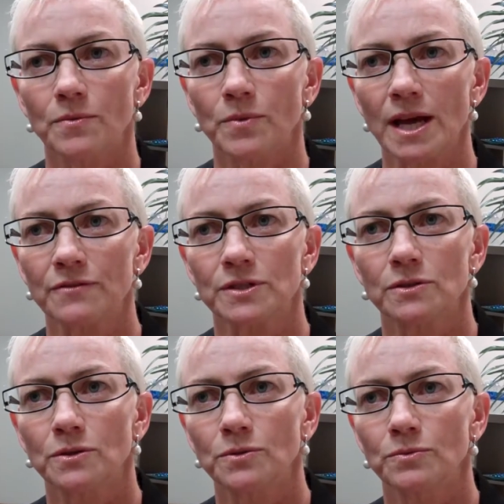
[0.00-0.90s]
We have
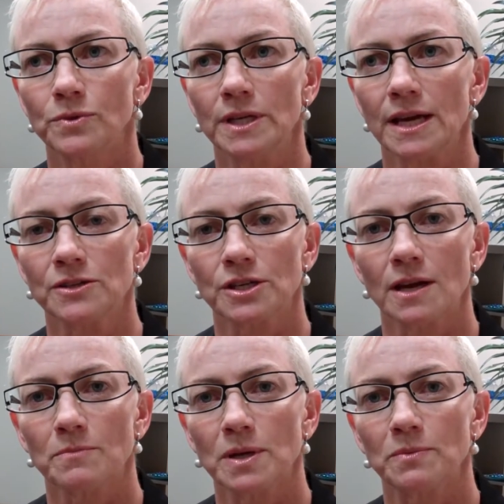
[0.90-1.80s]
to really
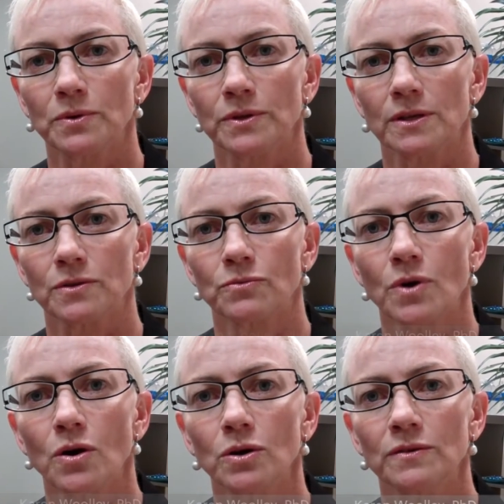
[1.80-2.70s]
educate people that the
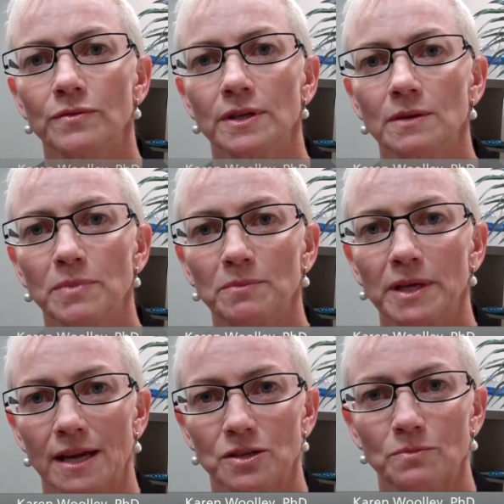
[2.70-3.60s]
role of the
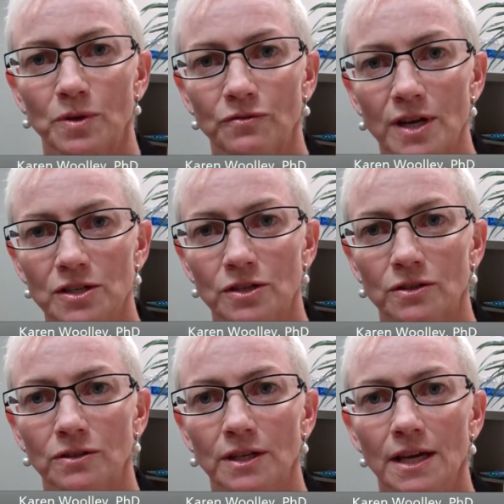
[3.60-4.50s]
publication
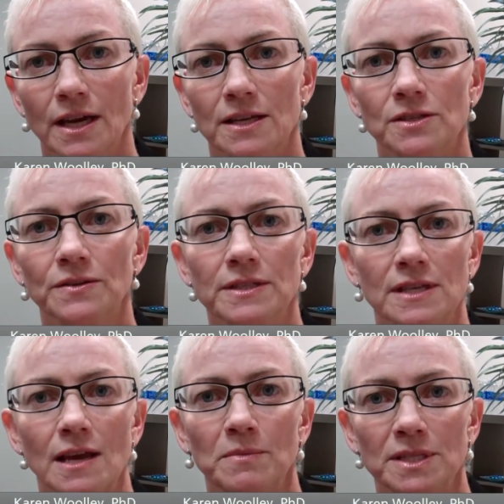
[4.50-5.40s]
professional is not the
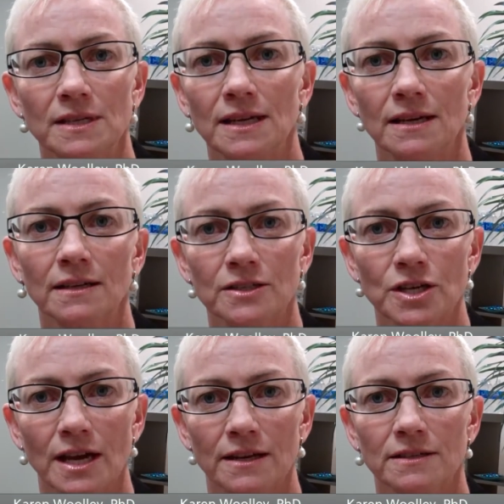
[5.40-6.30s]
same as an English
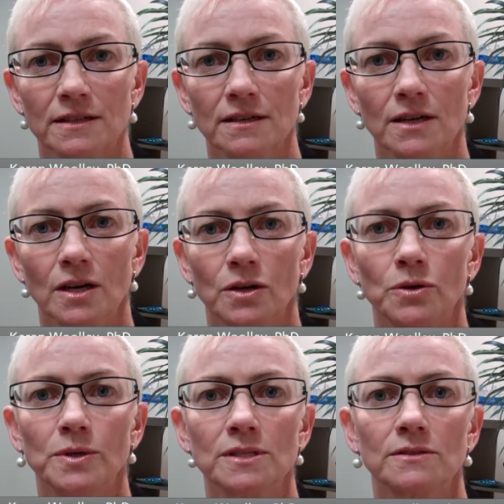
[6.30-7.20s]
editor
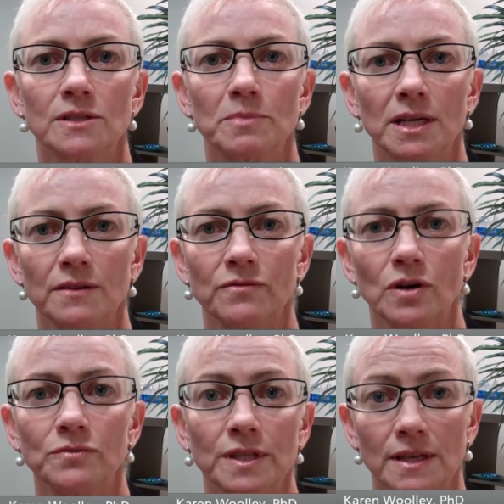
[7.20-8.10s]
who is typically
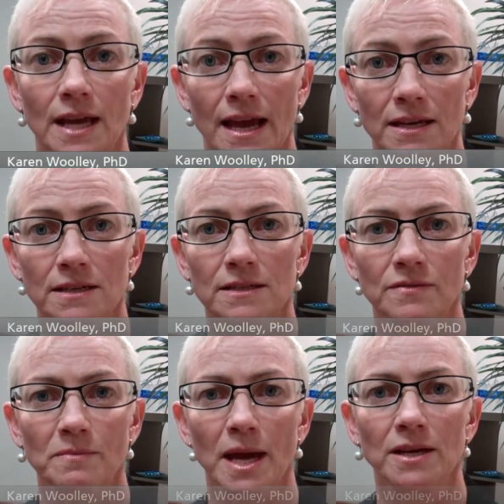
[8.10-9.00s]
involved at the end
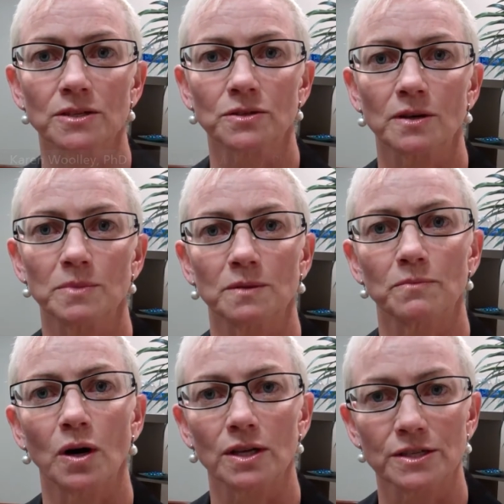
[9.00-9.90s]
of a manuscript and
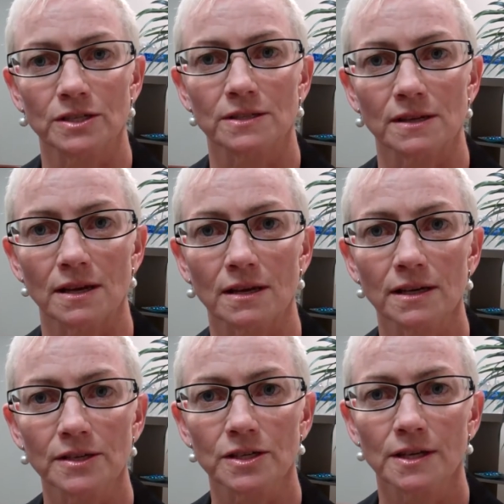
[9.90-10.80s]
polishes the
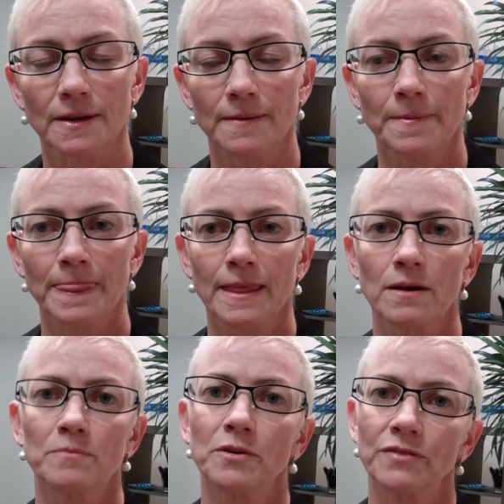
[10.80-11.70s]
English.
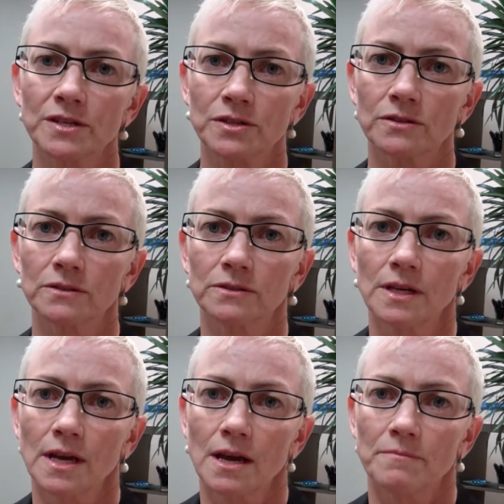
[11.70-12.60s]
Professional
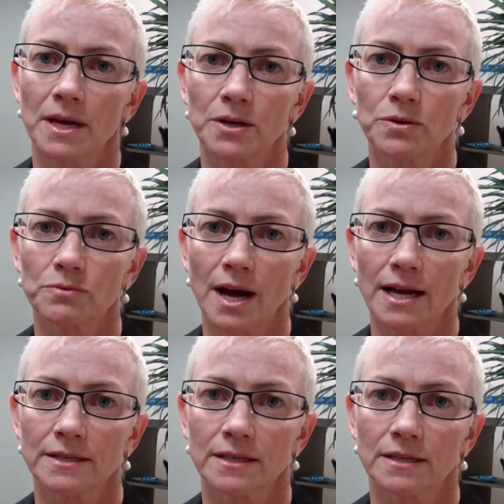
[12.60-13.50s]
medical
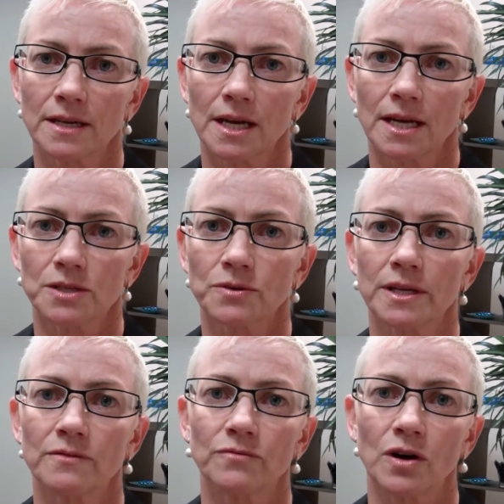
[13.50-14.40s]
writer is
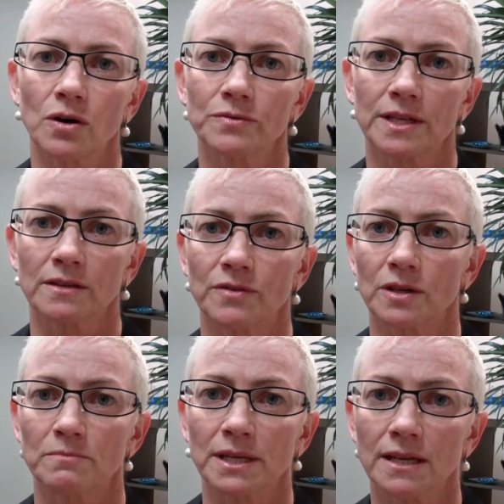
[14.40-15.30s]
really involved
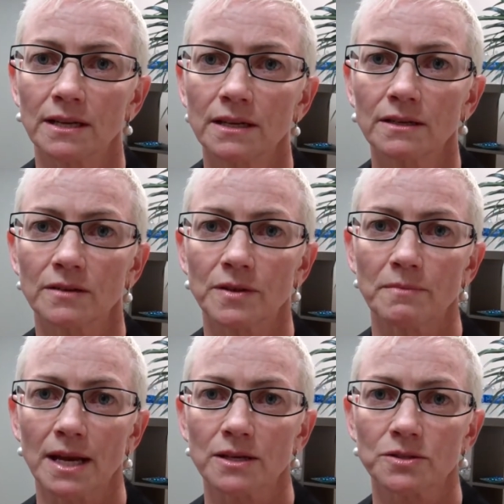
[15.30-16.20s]
very beginning of the
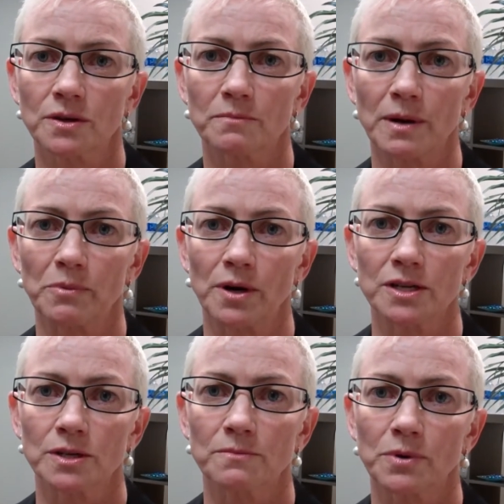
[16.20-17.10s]
manuscript
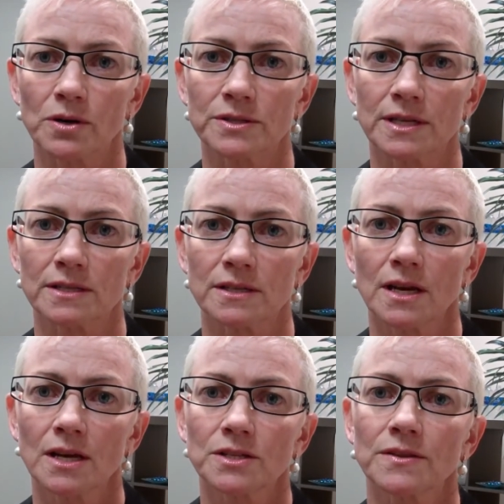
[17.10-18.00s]
preparation process.
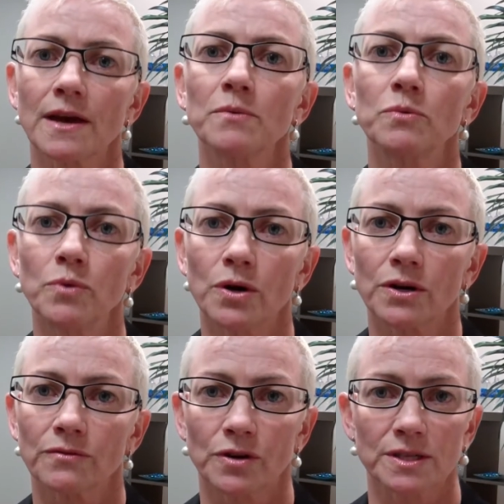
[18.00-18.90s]
So they will
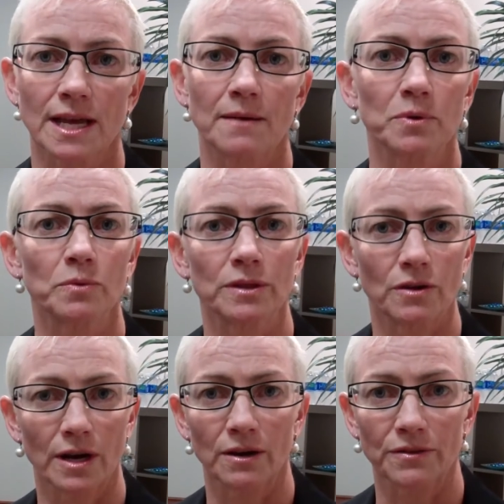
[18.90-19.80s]
work, for example, with
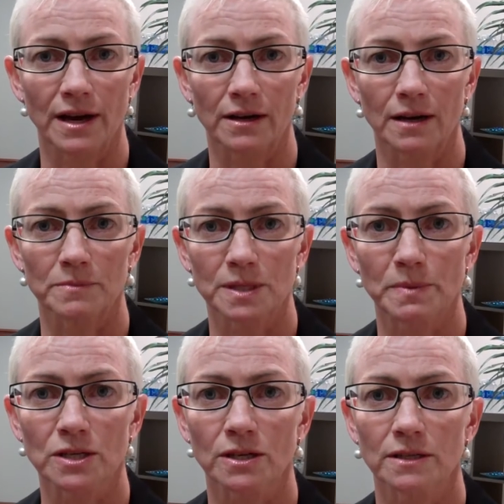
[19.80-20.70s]
your health outcome
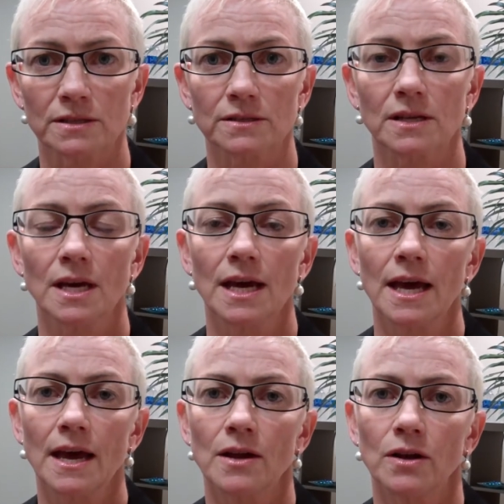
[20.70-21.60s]
specialist,
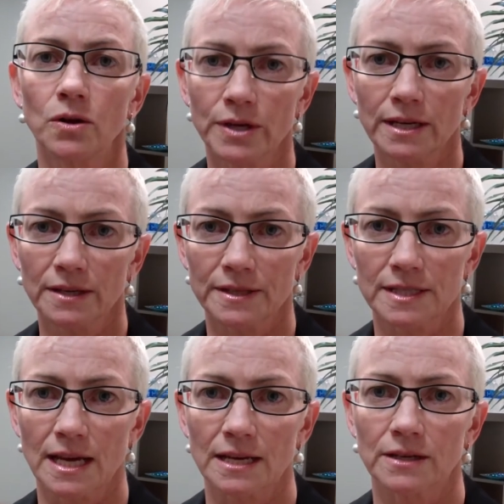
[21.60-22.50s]
looking at the
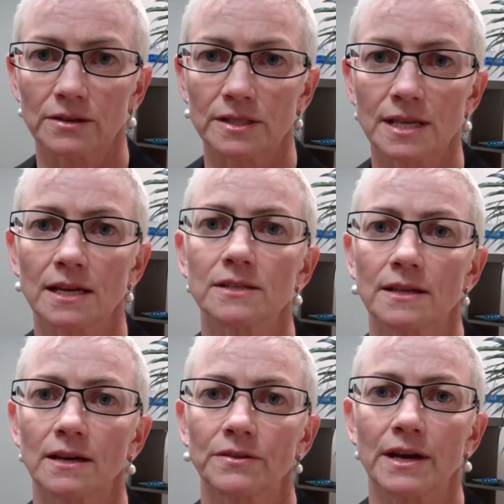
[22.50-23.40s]
data and saying to
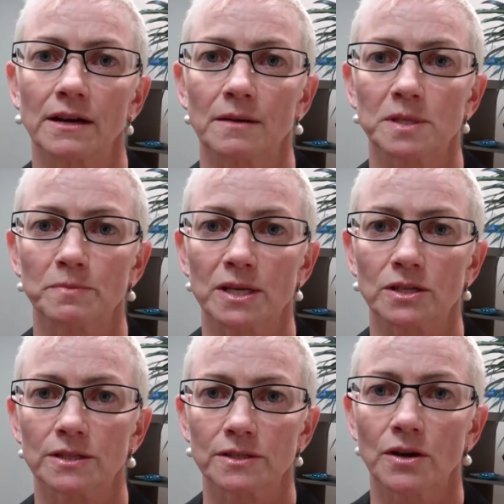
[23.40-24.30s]
the health outcome
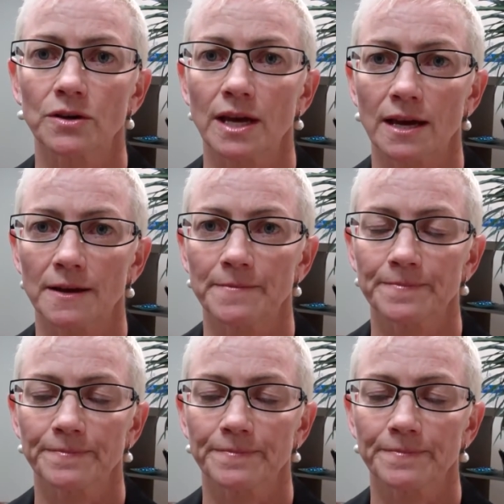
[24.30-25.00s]
specialist, okay,